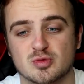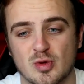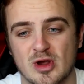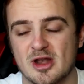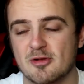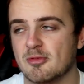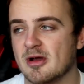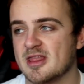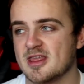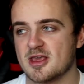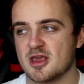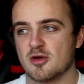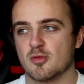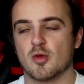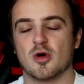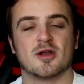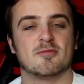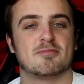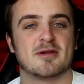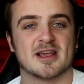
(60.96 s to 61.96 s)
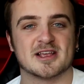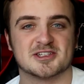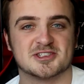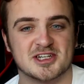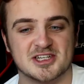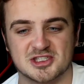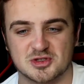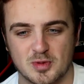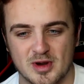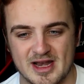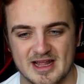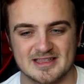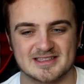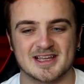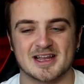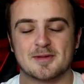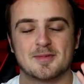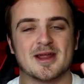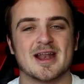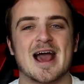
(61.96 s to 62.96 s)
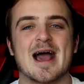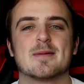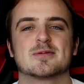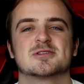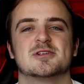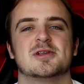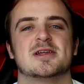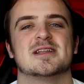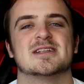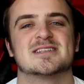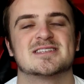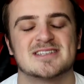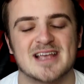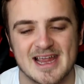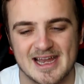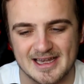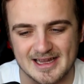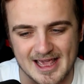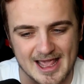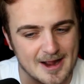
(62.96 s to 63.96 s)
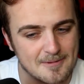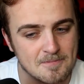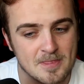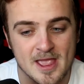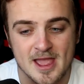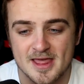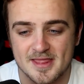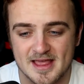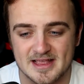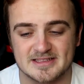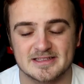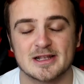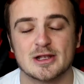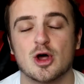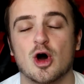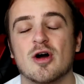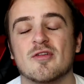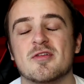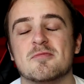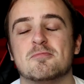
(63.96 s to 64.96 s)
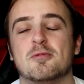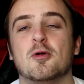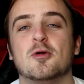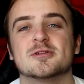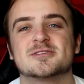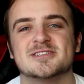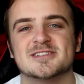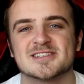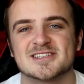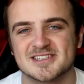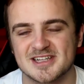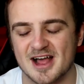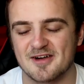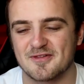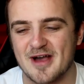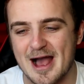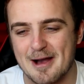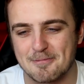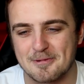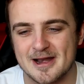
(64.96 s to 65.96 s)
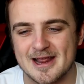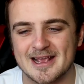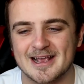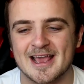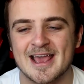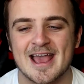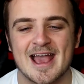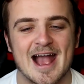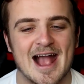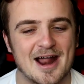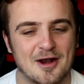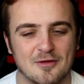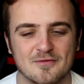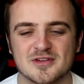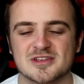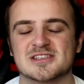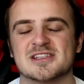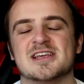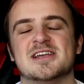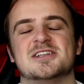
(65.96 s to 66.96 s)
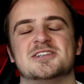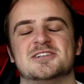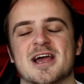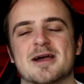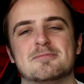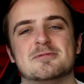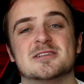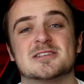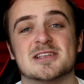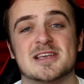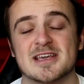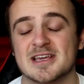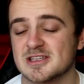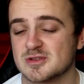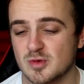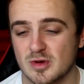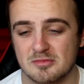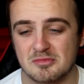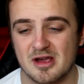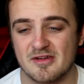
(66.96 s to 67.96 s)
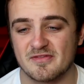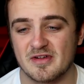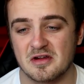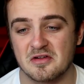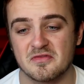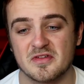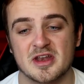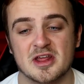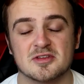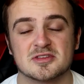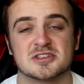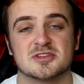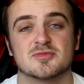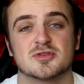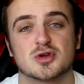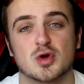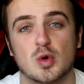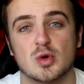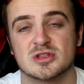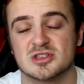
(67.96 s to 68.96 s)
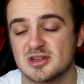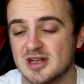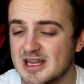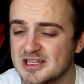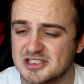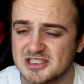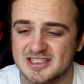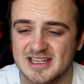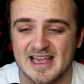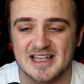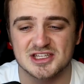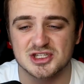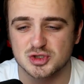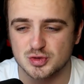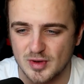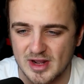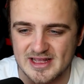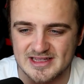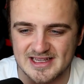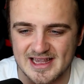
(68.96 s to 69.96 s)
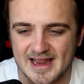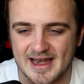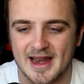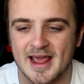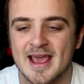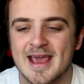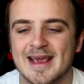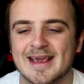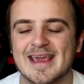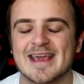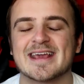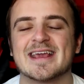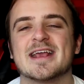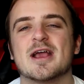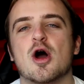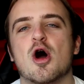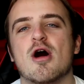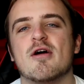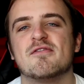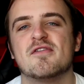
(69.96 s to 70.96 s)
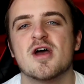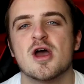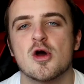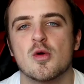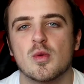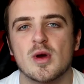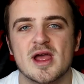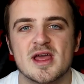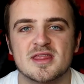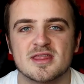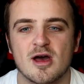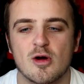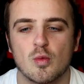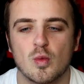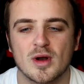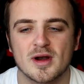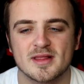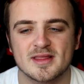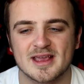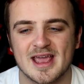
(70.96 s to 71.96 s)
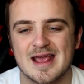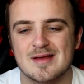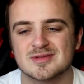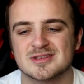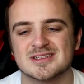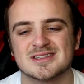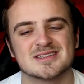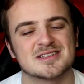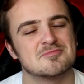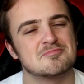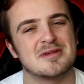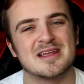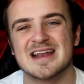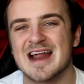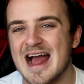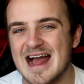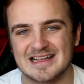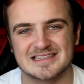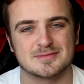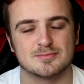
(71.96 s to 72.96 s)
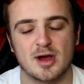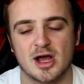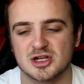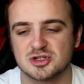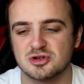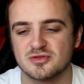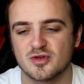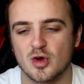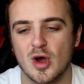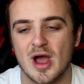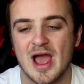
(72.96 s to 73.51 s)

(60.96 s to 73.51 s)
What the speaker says: to win, whether you want PSG to win, it's going to be an absolutely insane game. There's a lot of important stuff happening, and obviously Champions League is one of my favorite videos to record. So let's just get straight in, kicking it off with one of the games that doesn't mean as much. We've